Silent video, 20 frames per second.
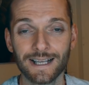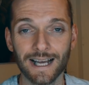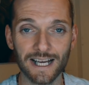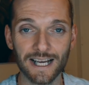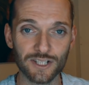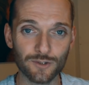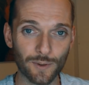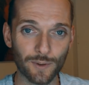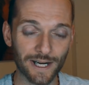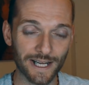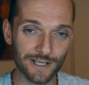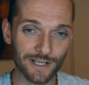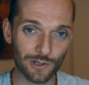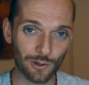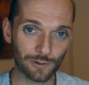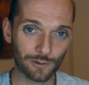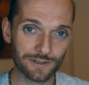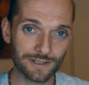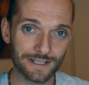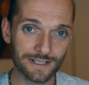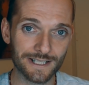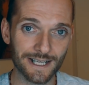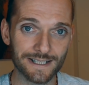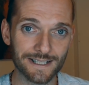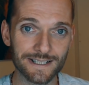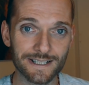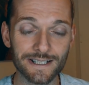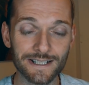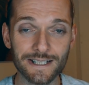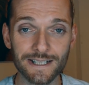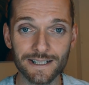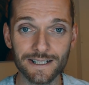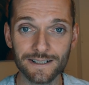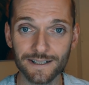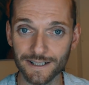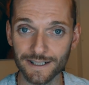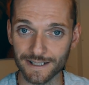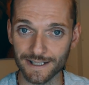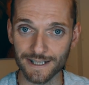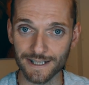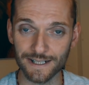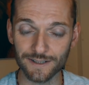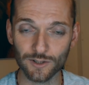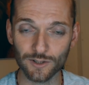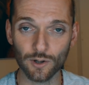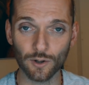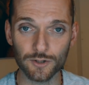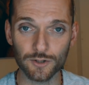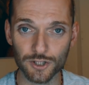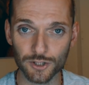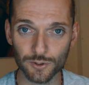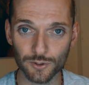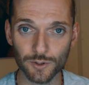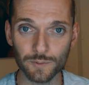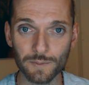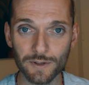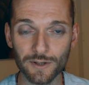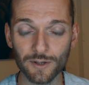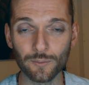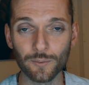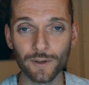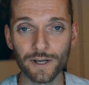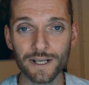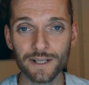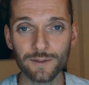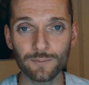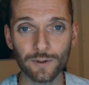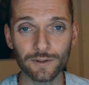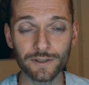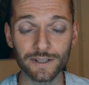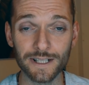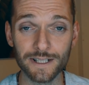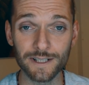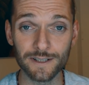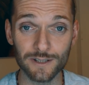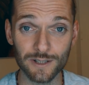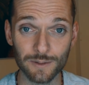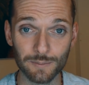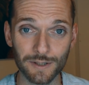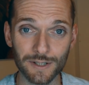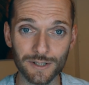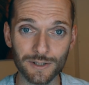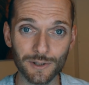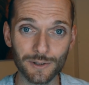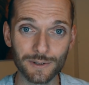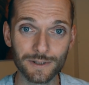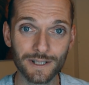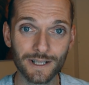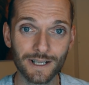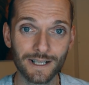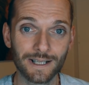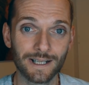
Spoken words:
And when I got to Tanzania, again, God showed me the way, what needed to be done.